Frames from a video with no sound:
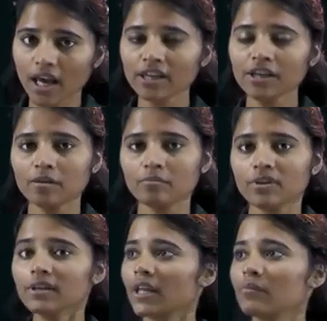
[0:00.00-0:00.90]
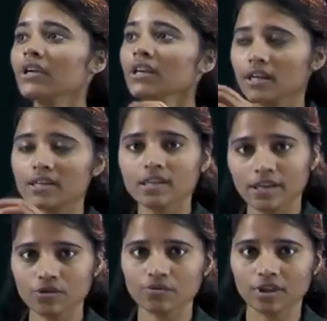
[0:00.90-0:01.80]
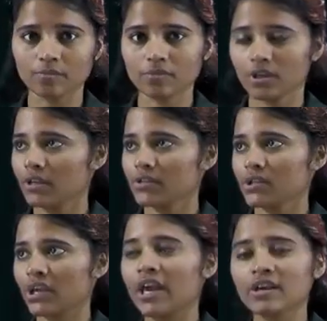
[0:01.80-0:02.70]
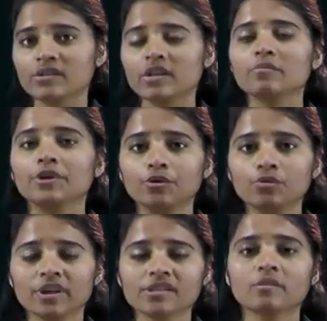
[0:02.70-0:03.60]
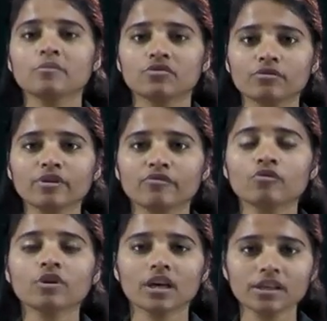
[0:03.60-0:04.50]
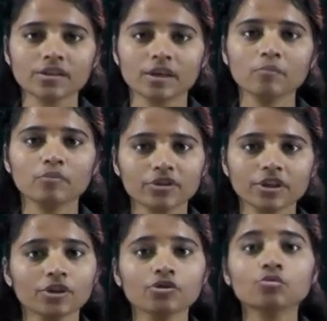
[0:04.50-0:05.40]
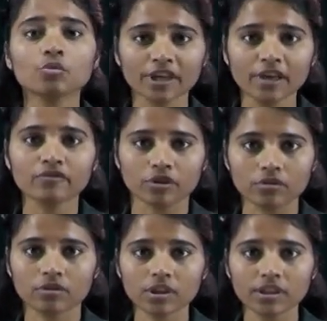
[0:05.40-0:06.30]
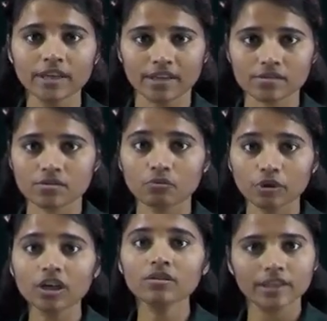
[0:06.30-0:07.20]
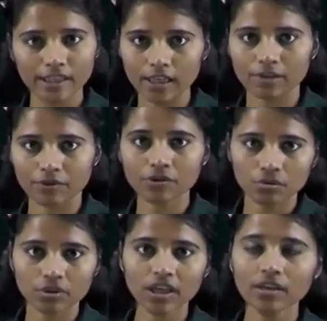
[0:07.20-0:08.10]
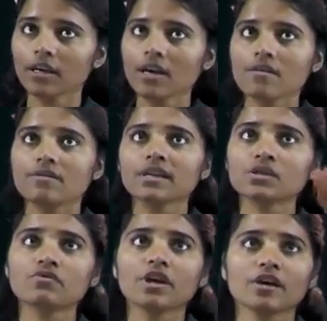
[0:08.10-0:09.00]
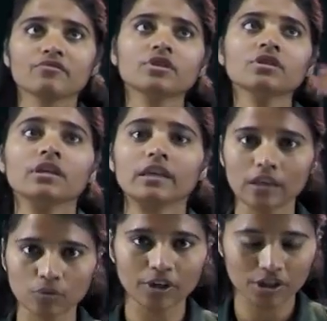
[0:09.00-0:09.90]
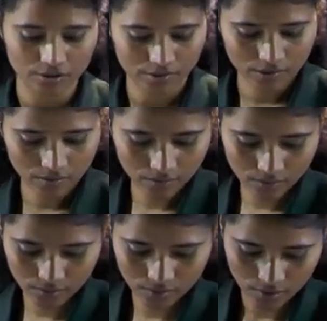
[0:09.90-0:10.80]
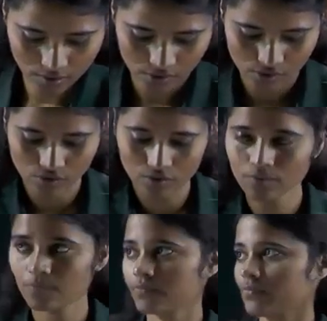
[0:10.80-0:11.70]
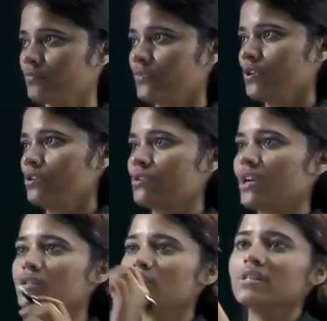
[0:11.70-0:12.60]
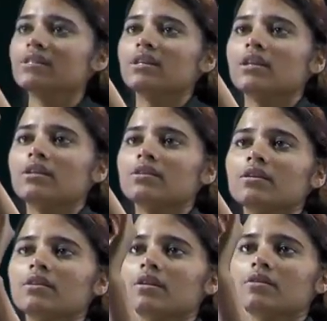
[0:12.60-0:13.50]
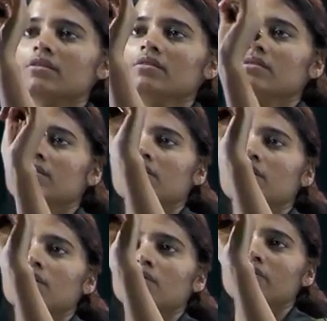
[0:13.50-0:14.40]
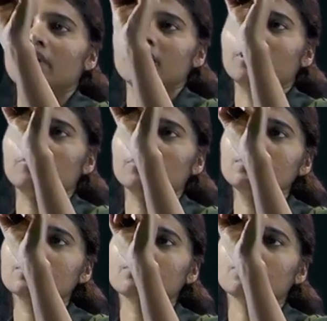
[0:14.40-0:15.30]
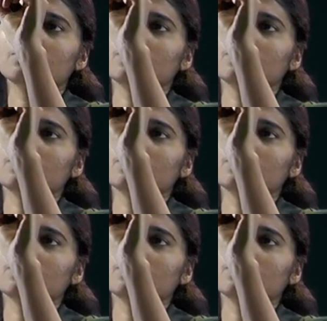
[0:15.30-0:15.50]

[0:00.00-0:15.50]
Any number can be assigned to them. Say x can be 2, x can be 3, 4, anything pertaining to whatever context we are dealing with. Okay. Next, we have the equations. So x, y, z, anything, they are the variables.